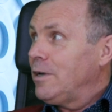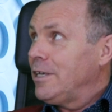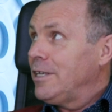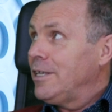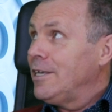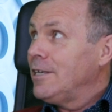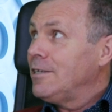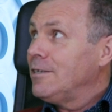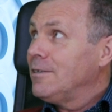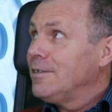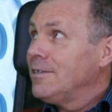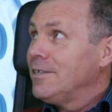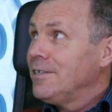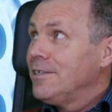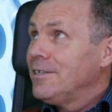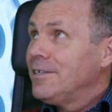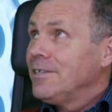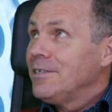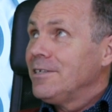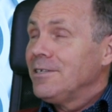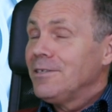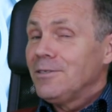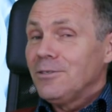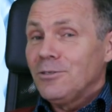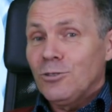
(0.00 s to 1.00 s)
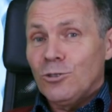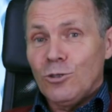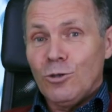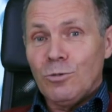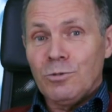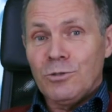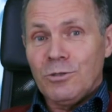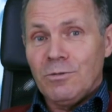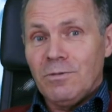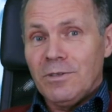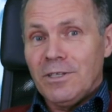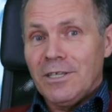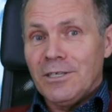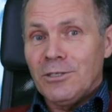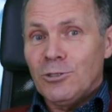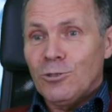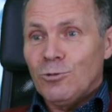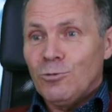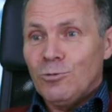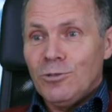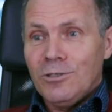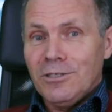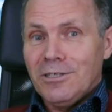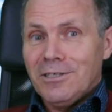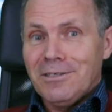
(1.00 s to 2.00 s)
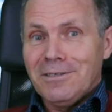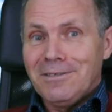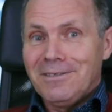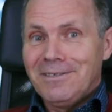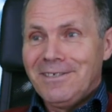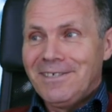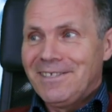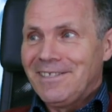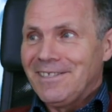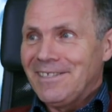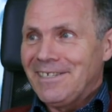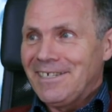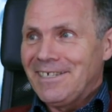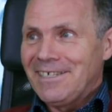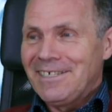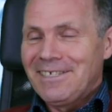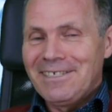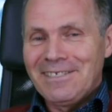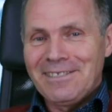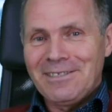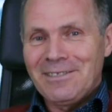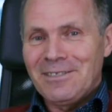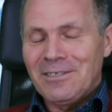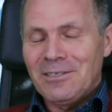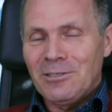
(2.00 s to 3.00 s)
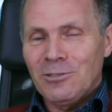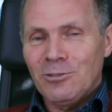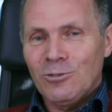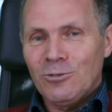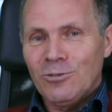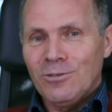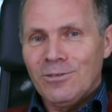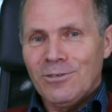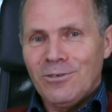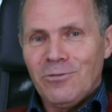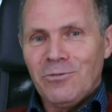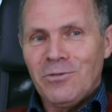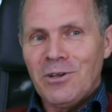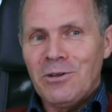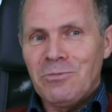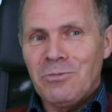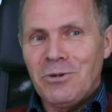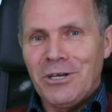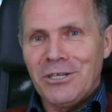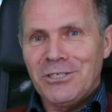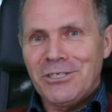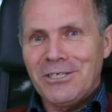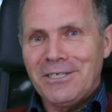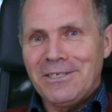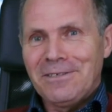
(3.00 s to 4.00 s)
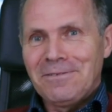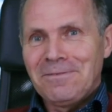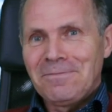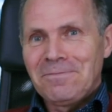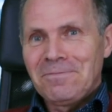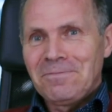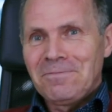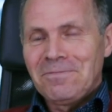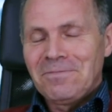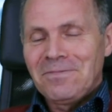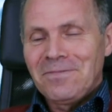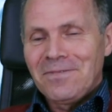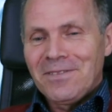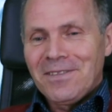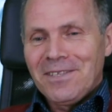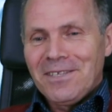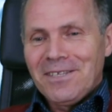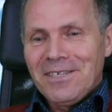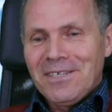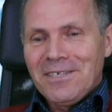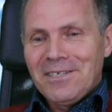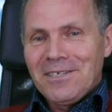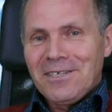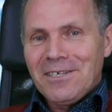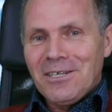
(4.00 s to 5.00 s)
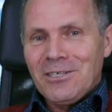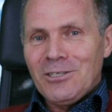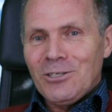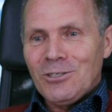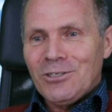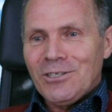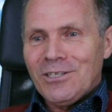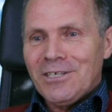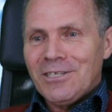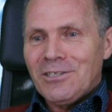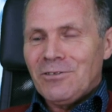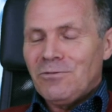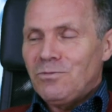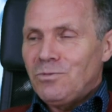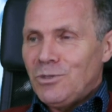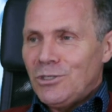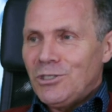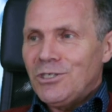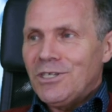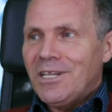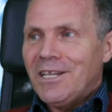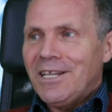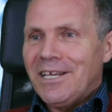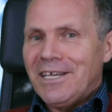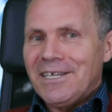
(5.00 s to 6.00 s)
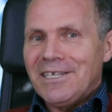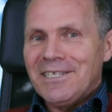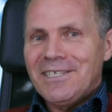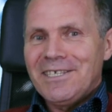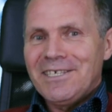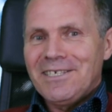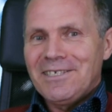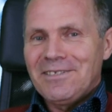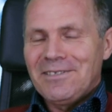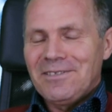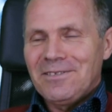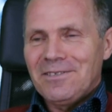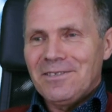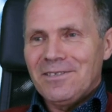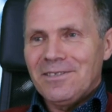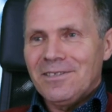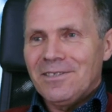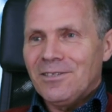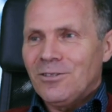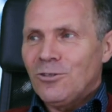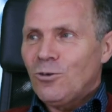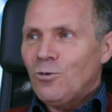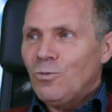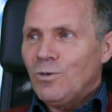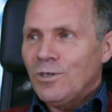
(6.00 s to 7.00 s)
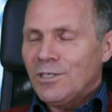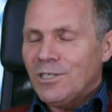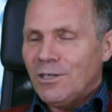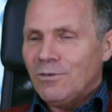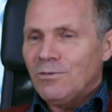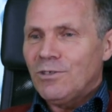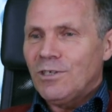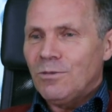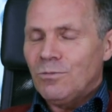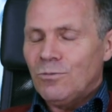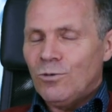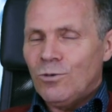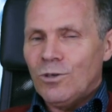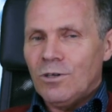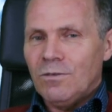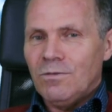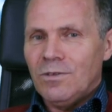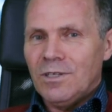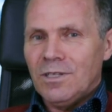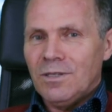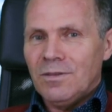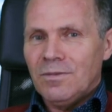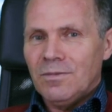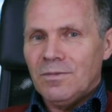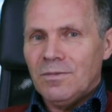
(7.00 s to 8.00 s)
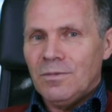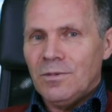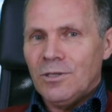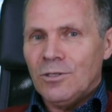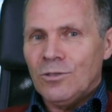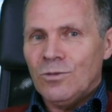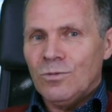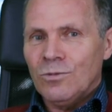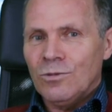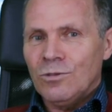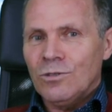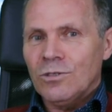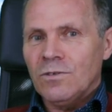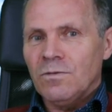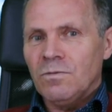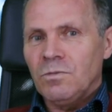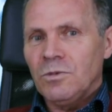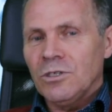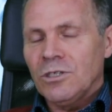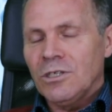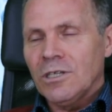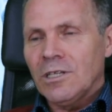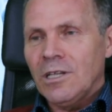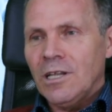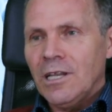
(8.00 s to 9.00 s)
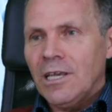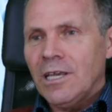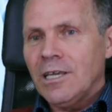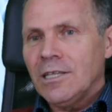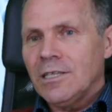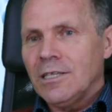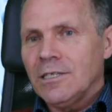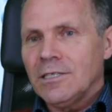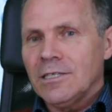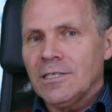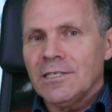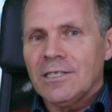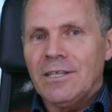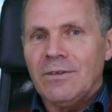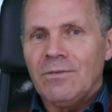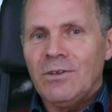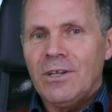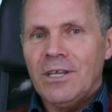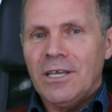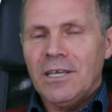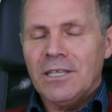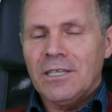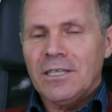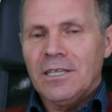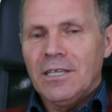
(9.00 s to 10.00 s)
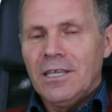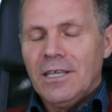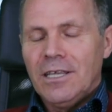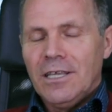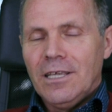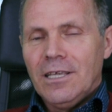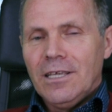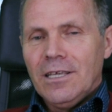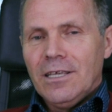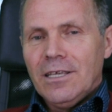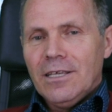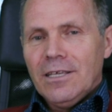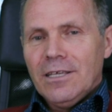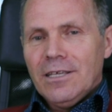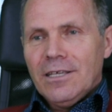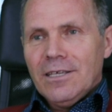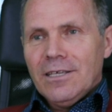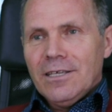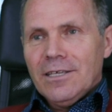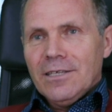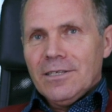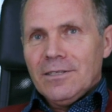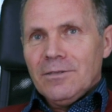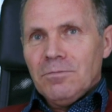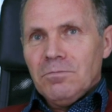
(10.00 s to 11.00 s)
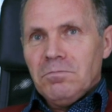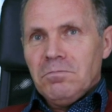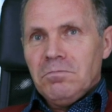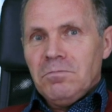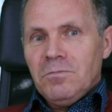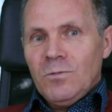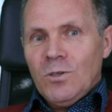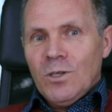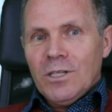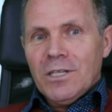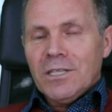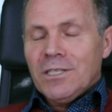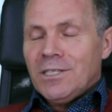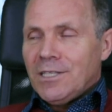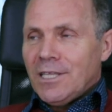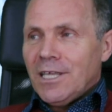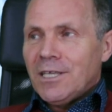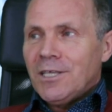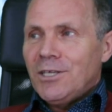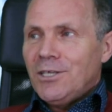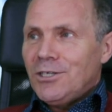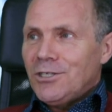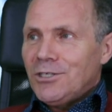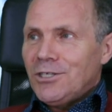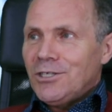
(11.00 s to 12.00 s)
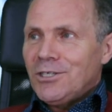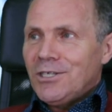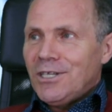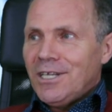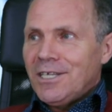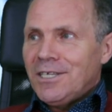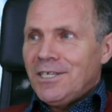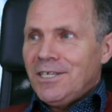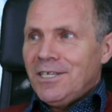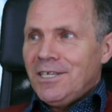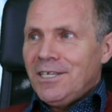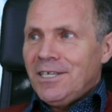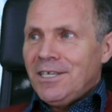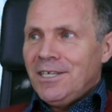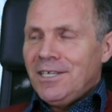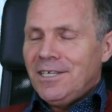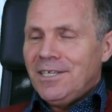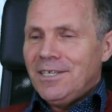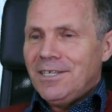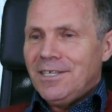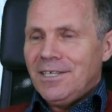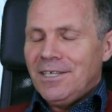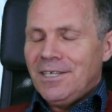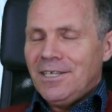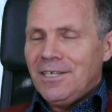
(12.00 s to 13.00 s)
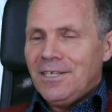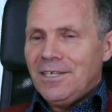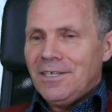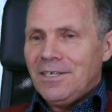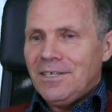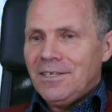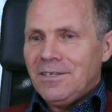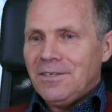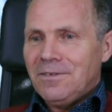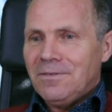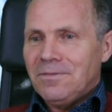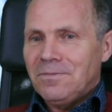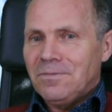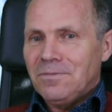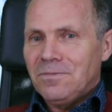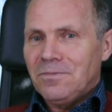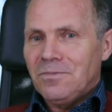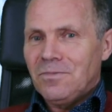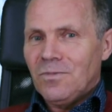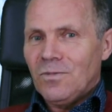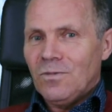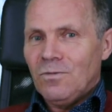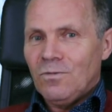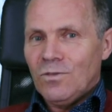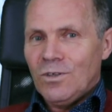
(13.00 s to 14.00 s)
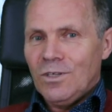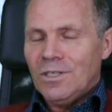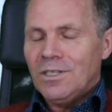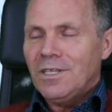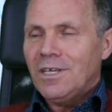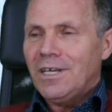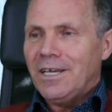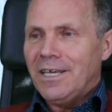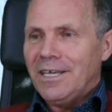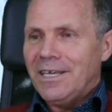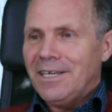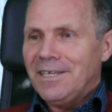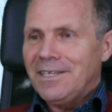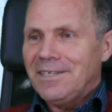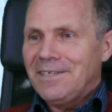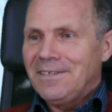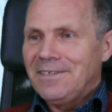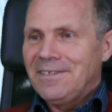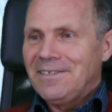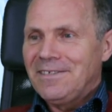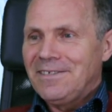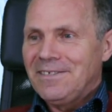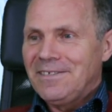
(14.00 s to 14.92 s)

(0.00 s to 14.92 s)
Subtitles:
now, in the own studio of SovElMash. Of course, it is impressive. It's a completely new level. That's why this is also impressive and makes us take the same steps in China.